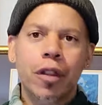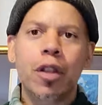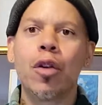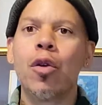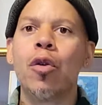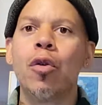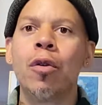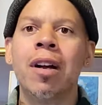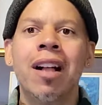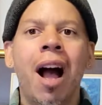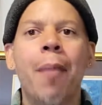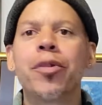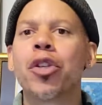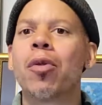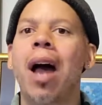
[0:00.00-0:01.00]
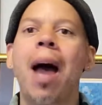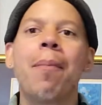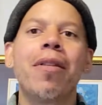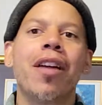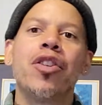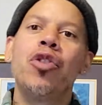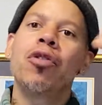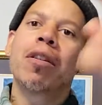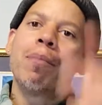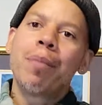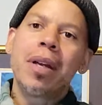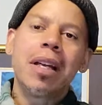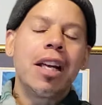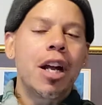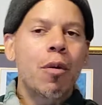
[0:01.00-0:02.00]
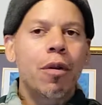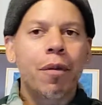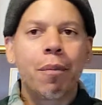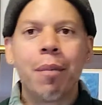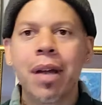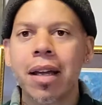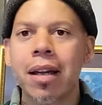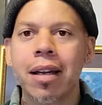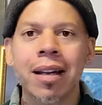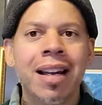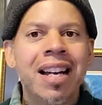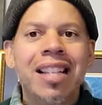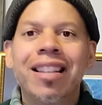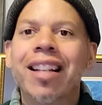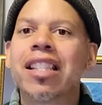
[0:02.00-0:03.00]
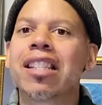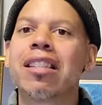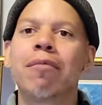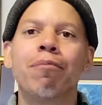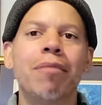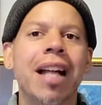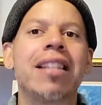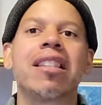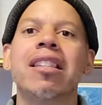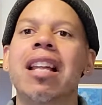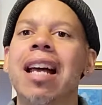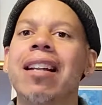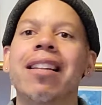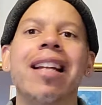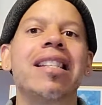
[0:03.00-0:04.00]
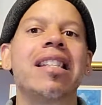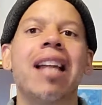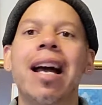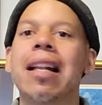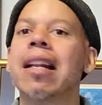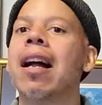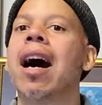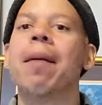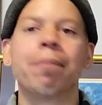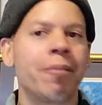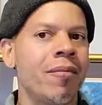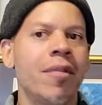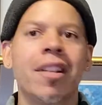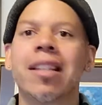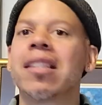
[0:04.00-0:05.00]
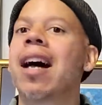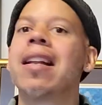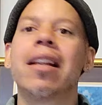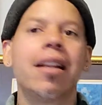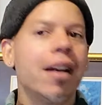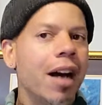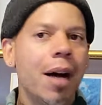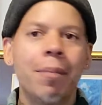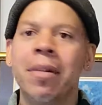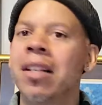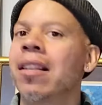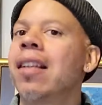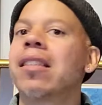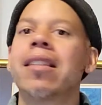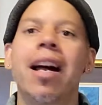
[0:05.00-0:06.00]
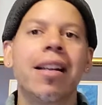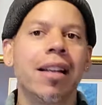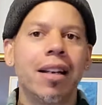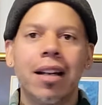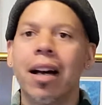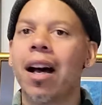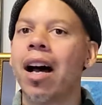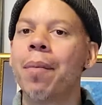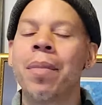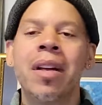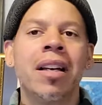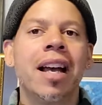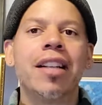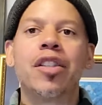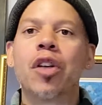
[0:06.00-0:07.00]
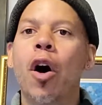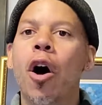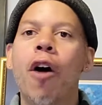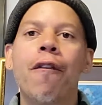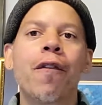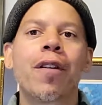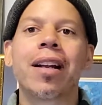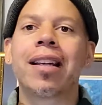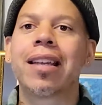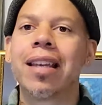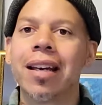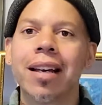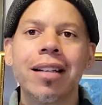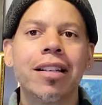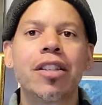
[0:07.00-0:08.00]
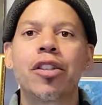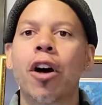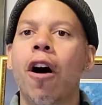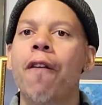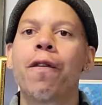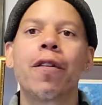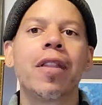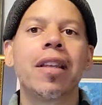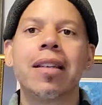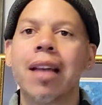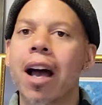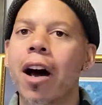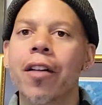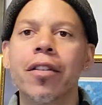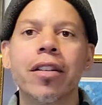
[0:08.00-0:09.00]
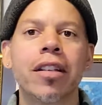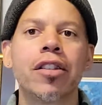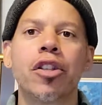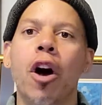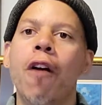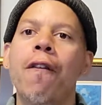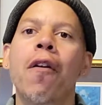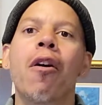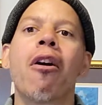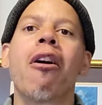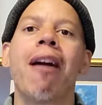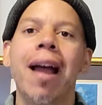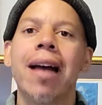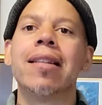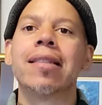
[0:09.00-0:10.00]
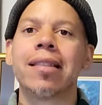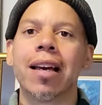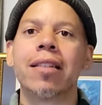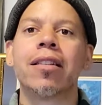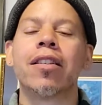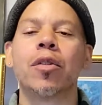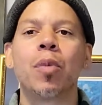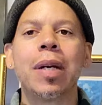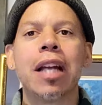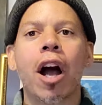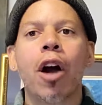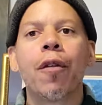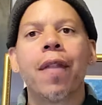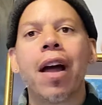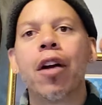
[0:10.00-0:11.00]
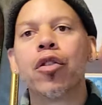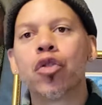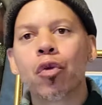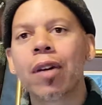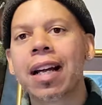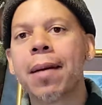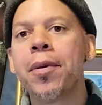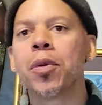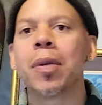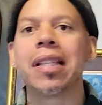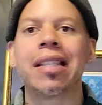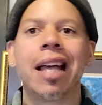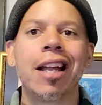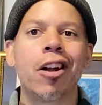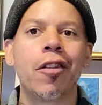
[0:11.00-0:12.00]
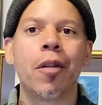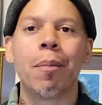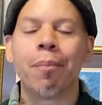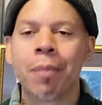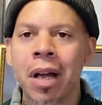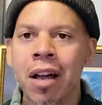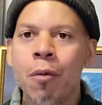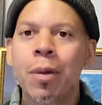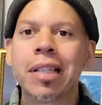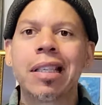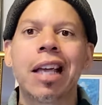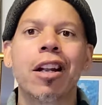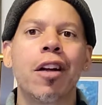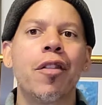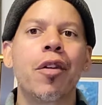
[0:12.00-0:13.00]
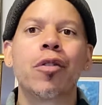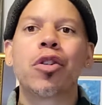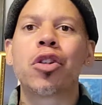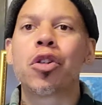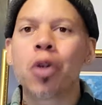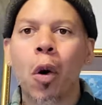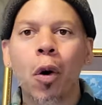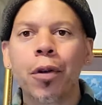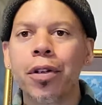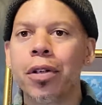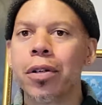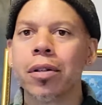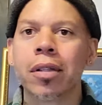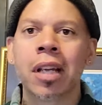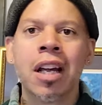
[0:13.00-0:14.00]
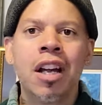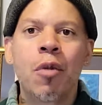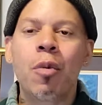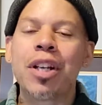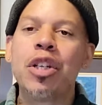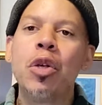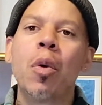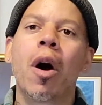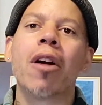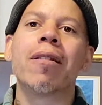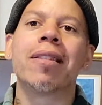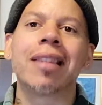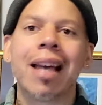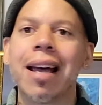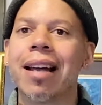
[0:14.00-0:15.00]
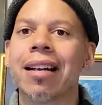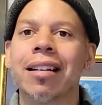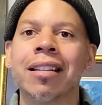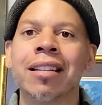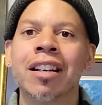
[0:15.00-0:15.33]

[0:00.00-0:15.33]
you. I'm so happy that you can be here with me. Let's light it up. Let's light it up. Let's light it up. It's all for the kids. It's all for the elders. It's all for our ancestors. We are their dreams. We stand on their shoulders. We do our thing.